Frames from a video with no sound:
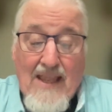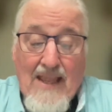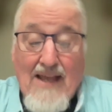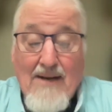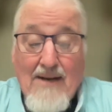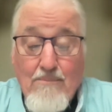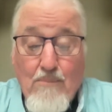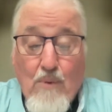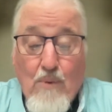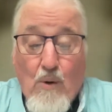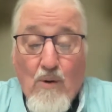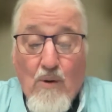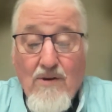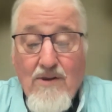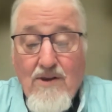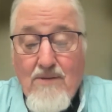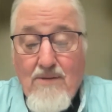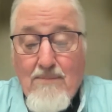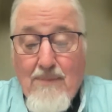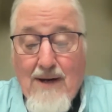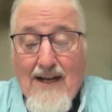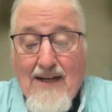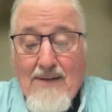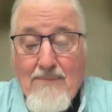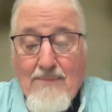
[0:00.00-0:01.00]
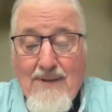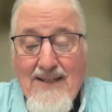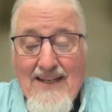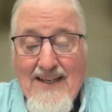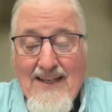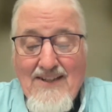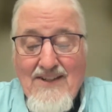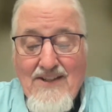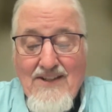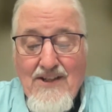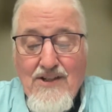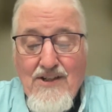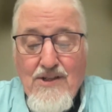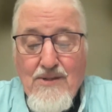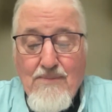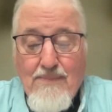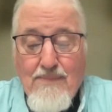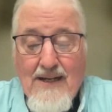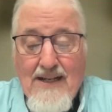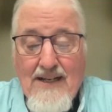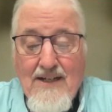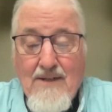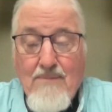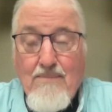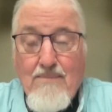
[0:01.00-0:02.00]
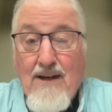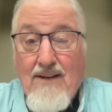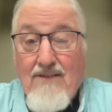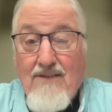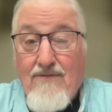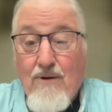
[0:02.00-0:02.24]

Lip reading: and more than might be anticipated by